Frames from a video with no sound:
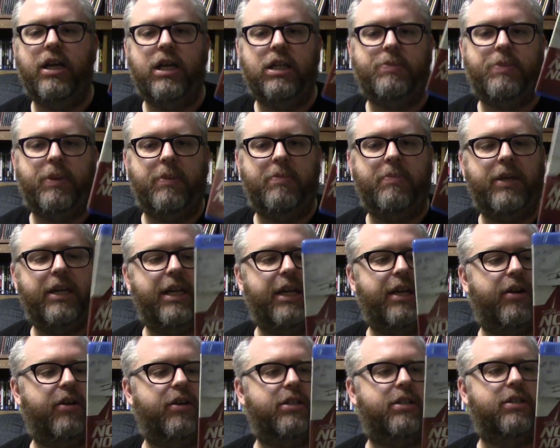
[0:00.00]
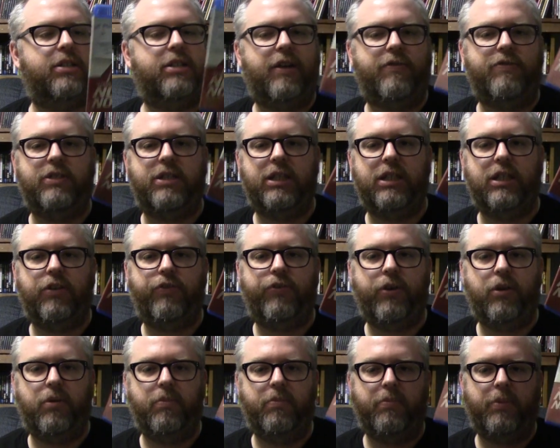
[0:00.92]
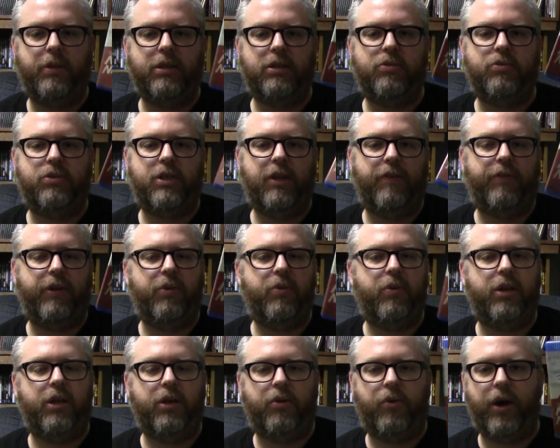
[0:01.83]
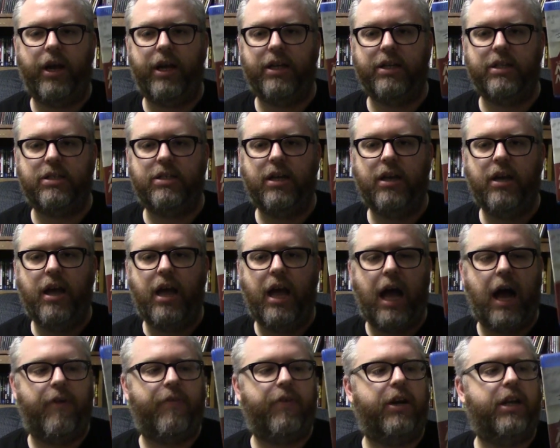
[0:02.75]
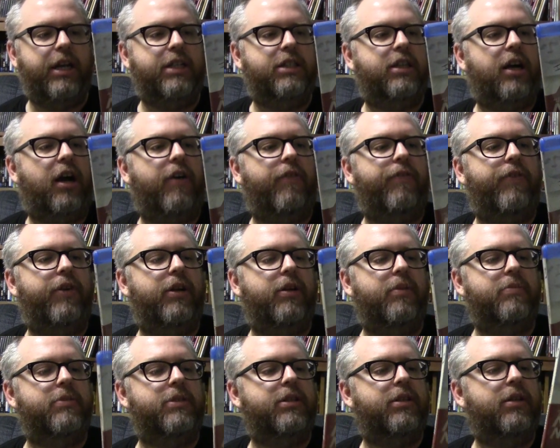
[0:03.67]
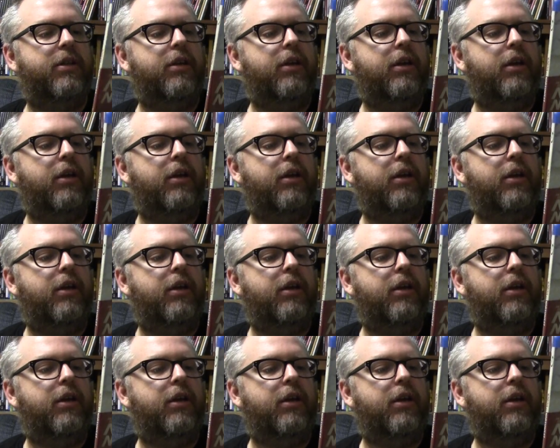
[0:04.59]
It's been many years since I've seen this film, but this is definitely one of the greatest Alfred Hitchcock films.